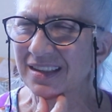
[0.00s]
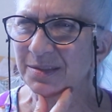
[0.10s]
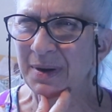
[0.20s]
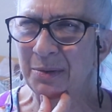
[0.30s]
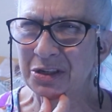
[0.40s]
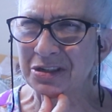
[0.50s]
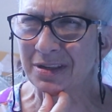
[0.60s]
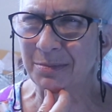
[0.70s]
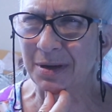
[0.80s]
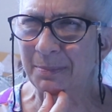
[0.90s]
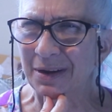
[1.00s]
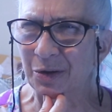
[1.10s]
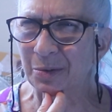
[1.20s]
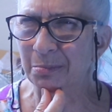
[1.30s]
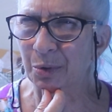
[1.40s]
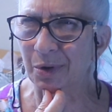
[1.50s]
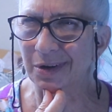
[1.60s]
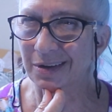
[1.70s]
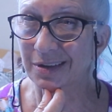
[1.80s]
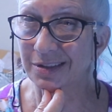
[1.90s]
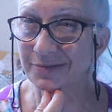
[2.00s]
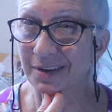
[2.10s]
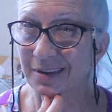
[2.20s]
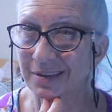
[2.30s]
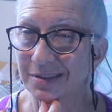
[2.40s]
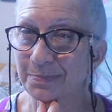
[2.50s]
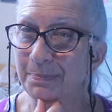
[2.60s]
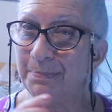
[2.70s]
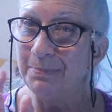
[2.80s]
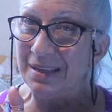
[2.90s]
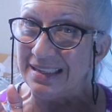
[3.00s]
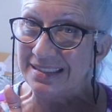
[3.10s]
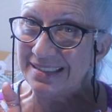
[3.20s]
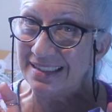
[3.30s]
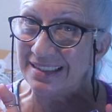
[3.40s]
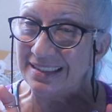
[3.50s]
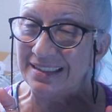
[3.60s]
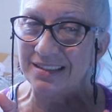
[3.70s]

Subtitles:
it's probably just going to be a big old border as far as piecing.